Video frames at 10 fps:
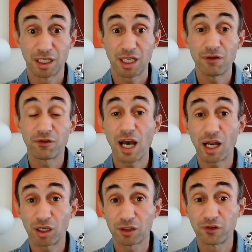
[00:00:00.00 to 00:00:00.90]
If they are
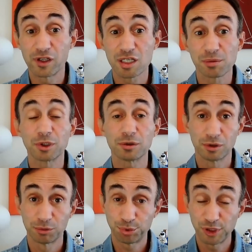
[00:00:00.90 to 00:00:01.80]
not visible,
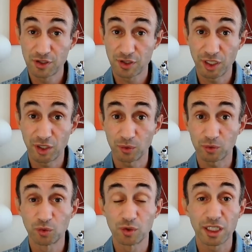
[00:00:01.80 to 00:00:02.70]
please go
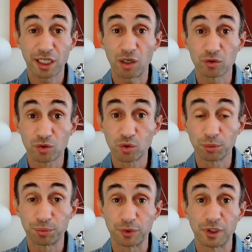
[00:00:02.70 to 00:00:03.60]
to the account
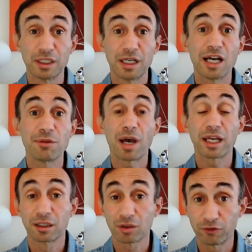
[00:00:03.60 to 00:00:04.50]
group and
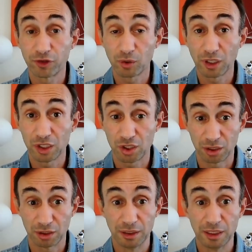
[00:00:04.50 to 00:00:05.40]
make the configuration.